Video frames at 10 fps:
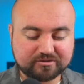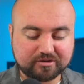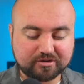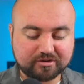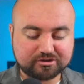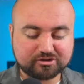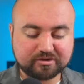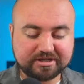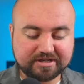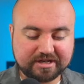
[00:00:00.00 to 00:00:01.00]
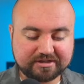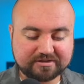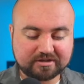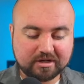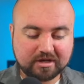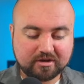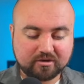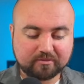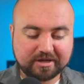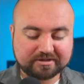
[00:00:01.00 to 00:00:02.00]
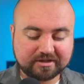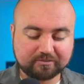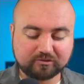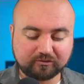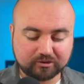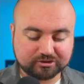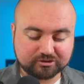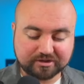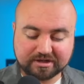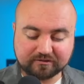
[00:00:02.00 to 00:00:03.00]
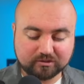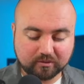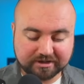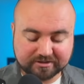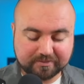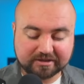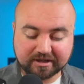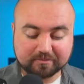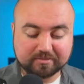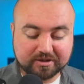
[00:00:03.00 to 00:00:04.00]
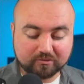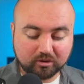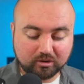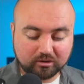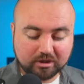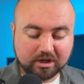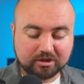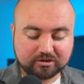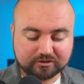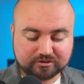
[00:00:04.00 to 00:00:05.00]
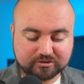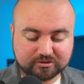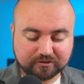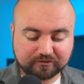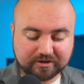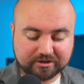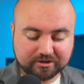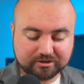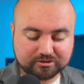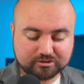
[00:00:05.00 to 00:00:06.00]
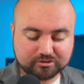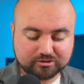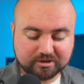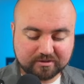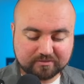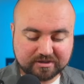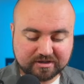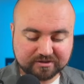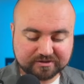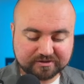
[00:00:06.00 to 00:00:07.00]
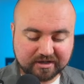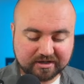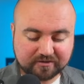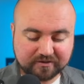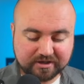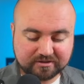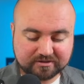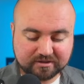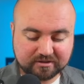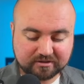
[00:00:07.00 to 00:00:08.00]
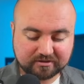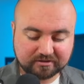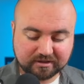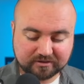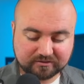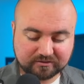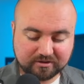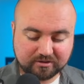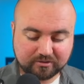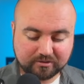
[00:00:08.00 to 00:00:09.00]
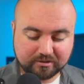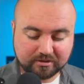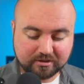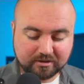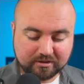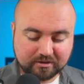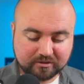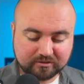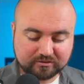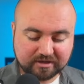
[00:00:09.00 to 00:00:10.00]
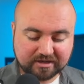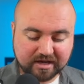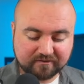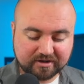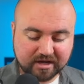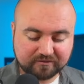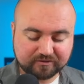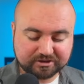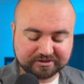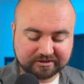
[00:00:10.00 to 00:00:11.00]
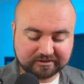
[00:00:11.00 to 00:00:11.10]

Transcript: or shrink it, or make it take up the full screen if you want it to be like B-roll. You can also use your finger to trim either side of it, like so. So I can have it on for just a